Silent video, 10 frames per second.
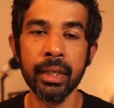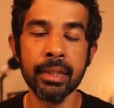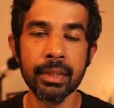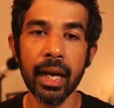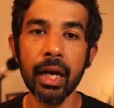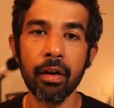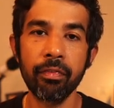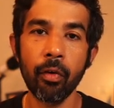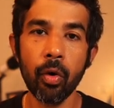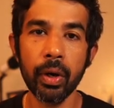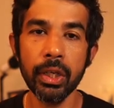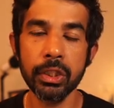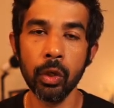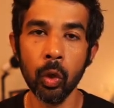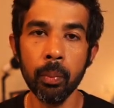inside our for
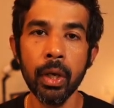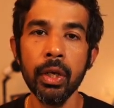each loop